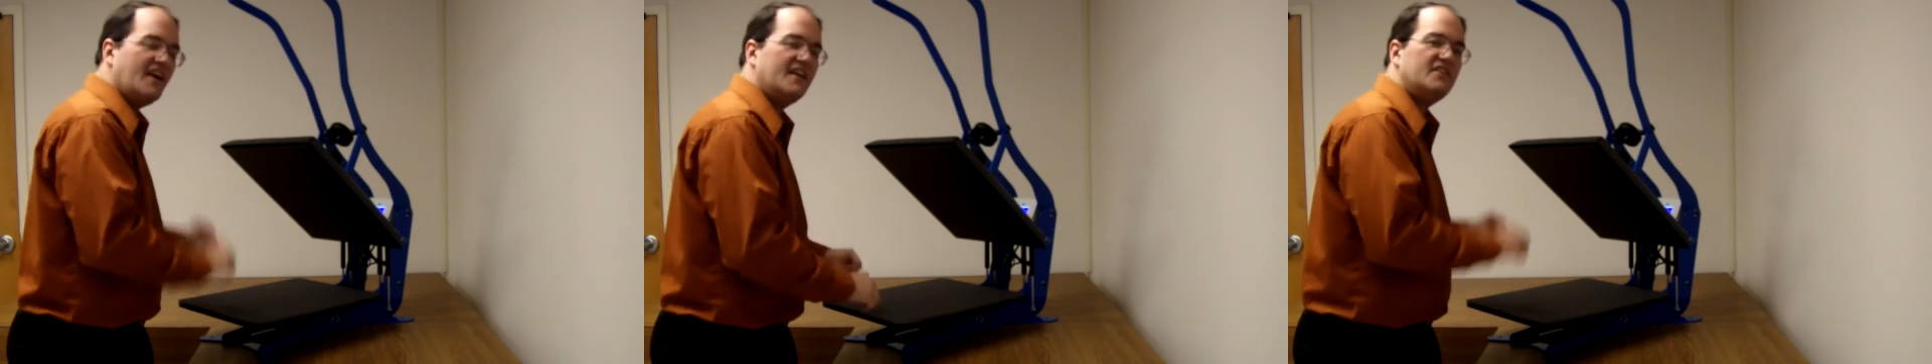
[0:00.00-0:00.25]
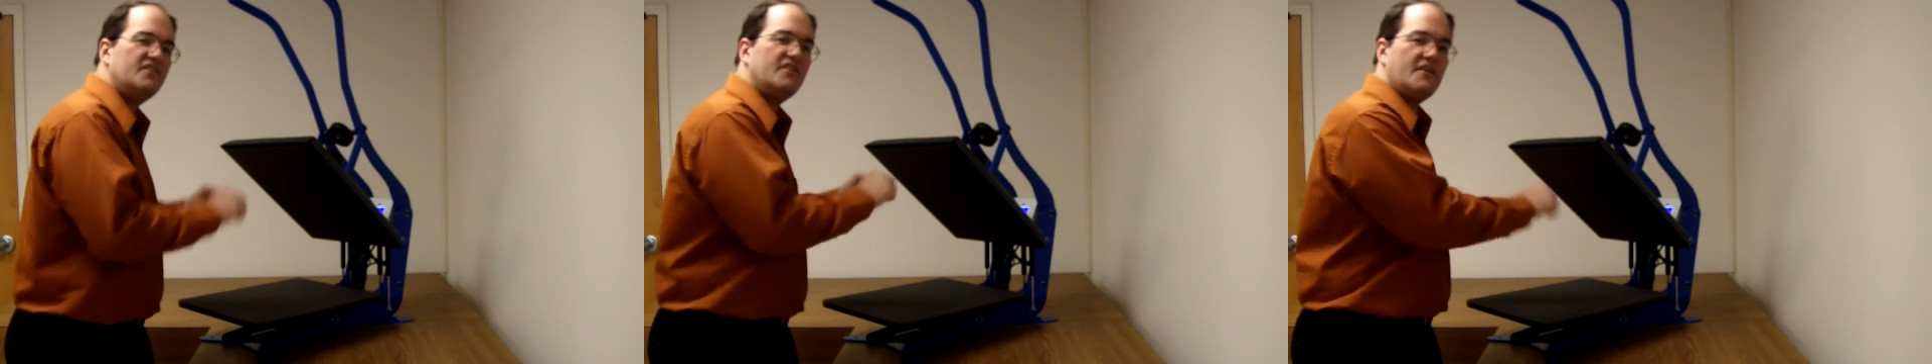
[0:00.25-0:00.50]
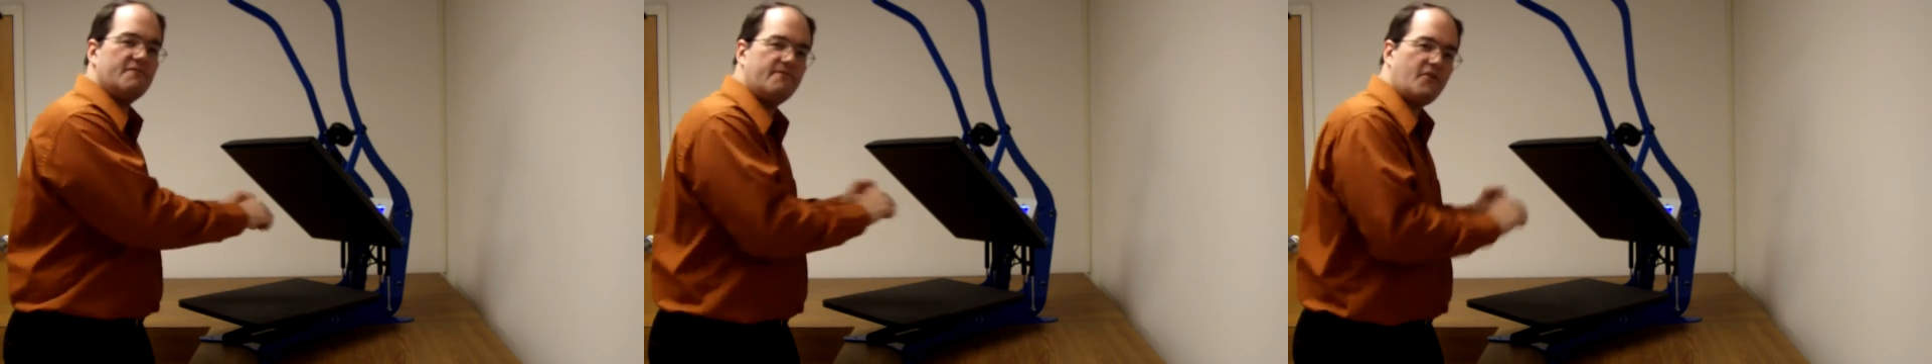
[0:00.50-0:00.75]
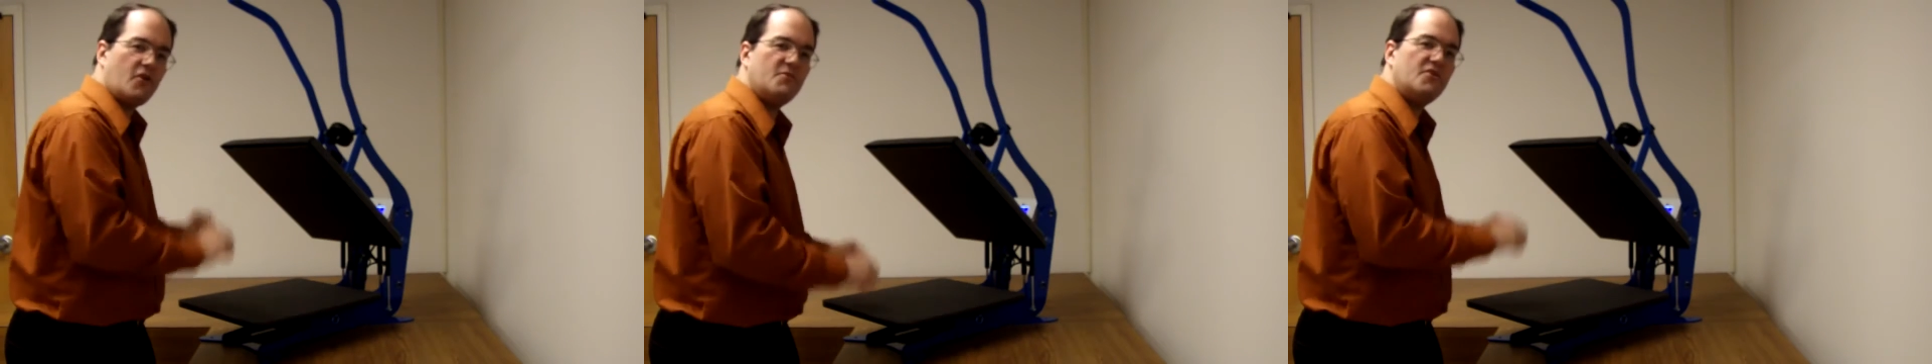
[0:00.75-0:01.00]
and it'll get
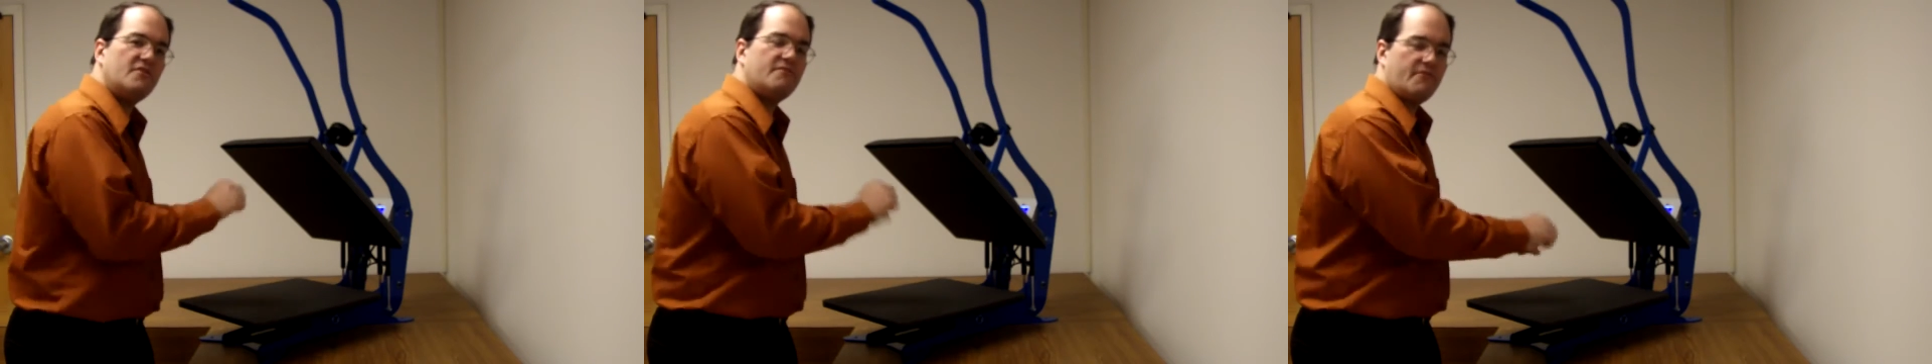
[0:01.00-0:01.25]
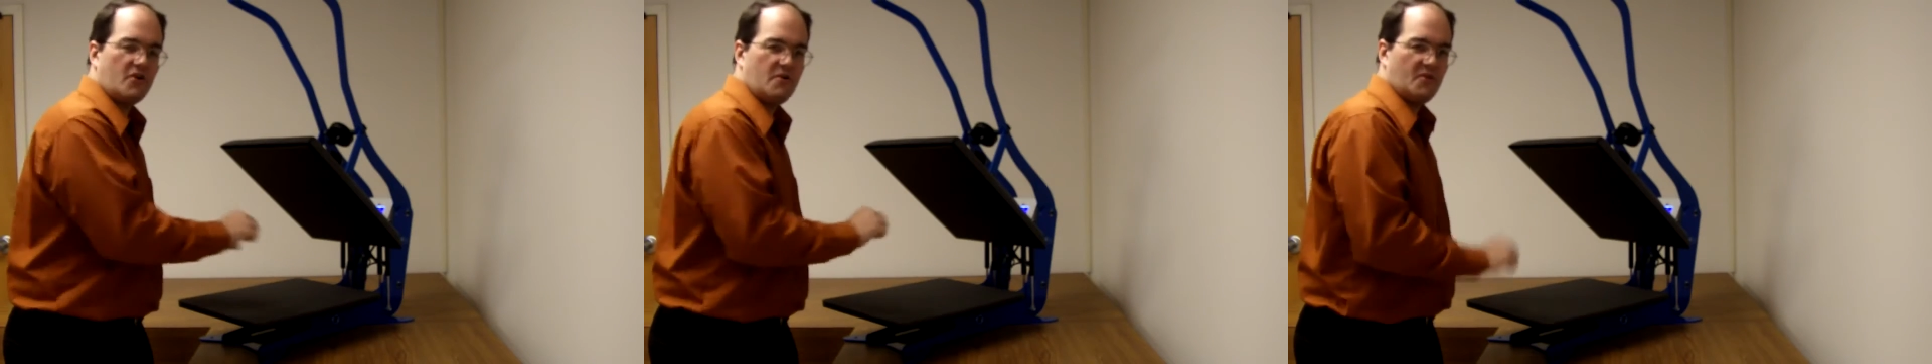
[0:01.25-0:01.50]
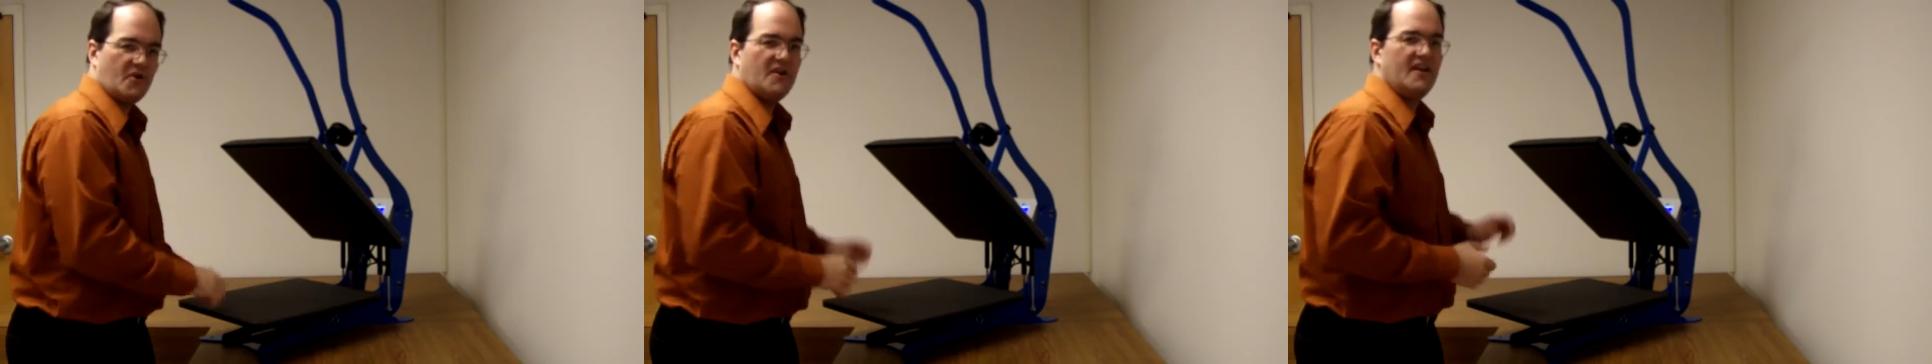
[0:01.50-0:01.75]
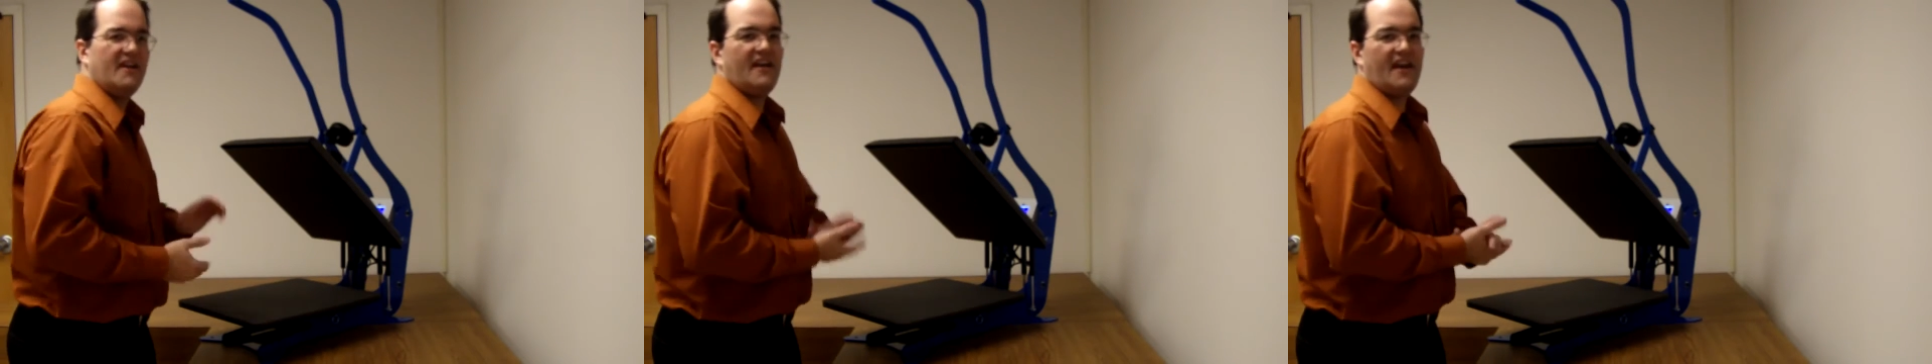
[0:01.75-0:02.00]
firmer and firmer.
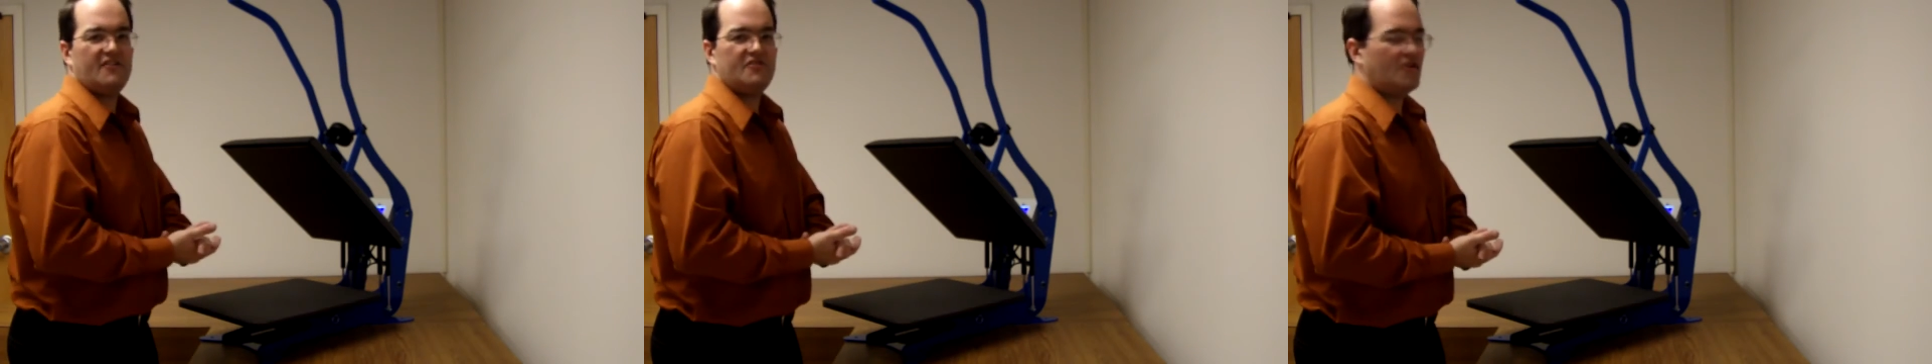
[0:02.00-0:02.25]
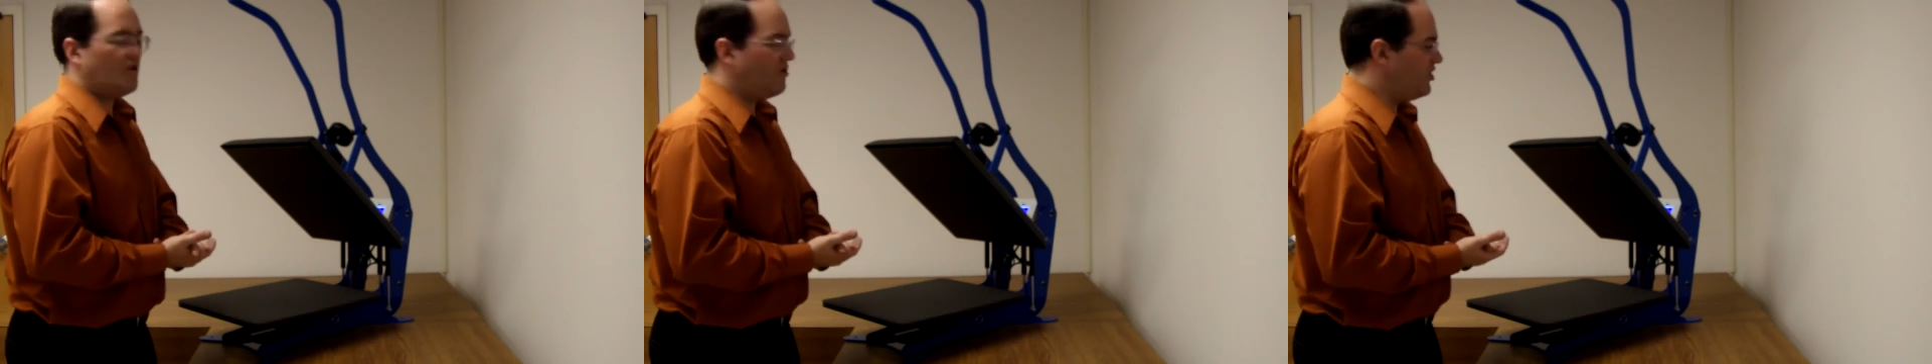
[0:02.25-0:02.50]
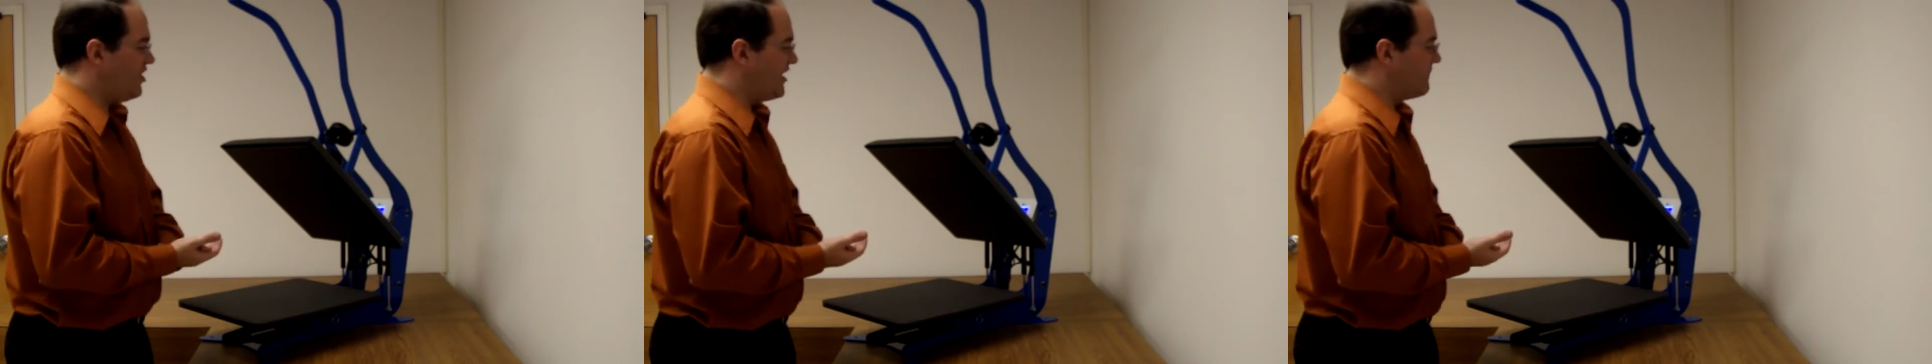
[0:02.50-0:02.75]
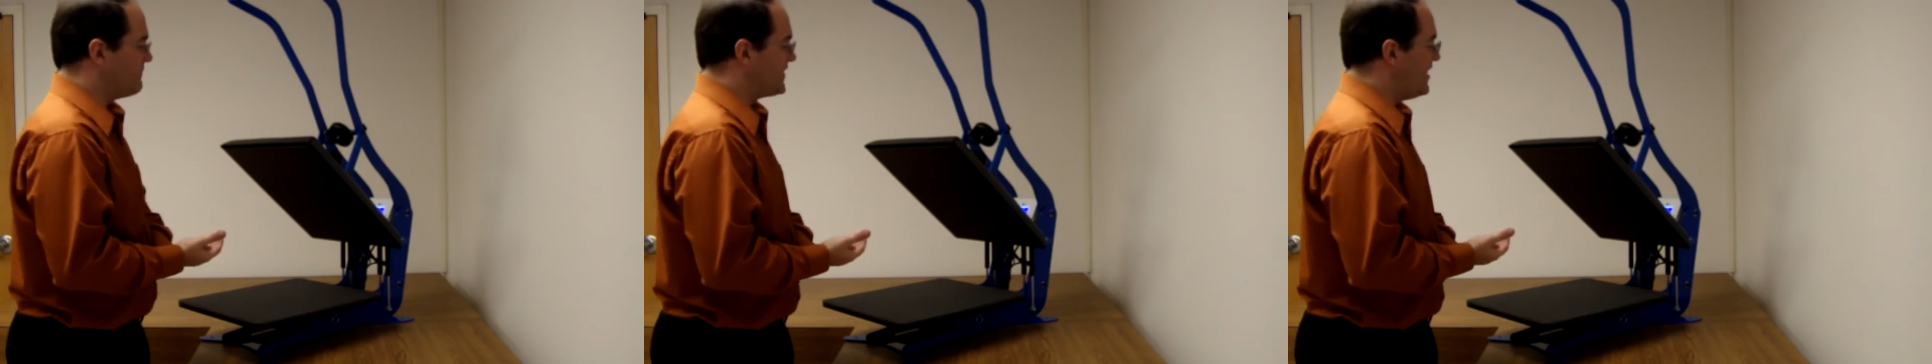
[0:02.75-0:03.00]
as you go along.